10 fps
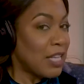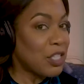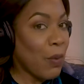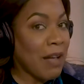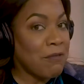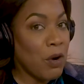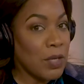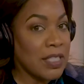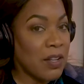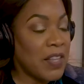So I
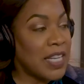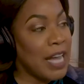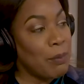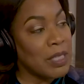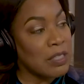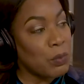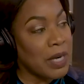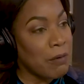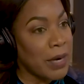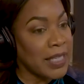focus on that now because what
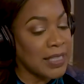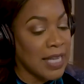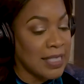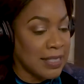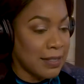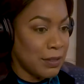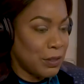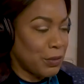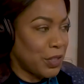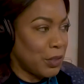I recognize is the
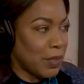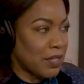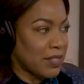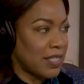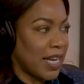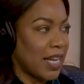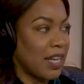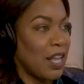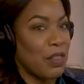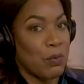sooner you understand
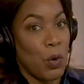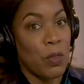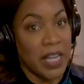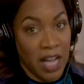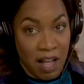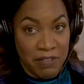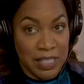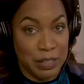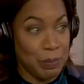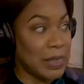the role that
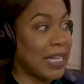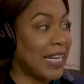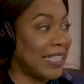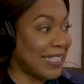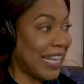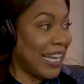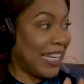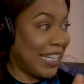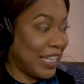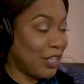confidence plays
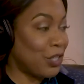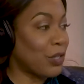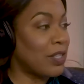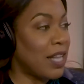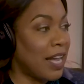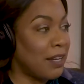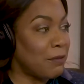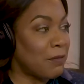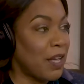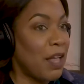in your
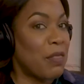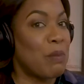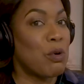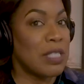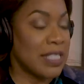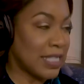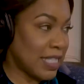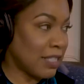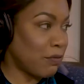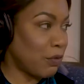life, the more
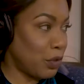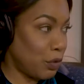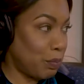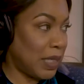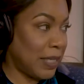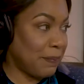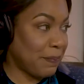successful you'll be.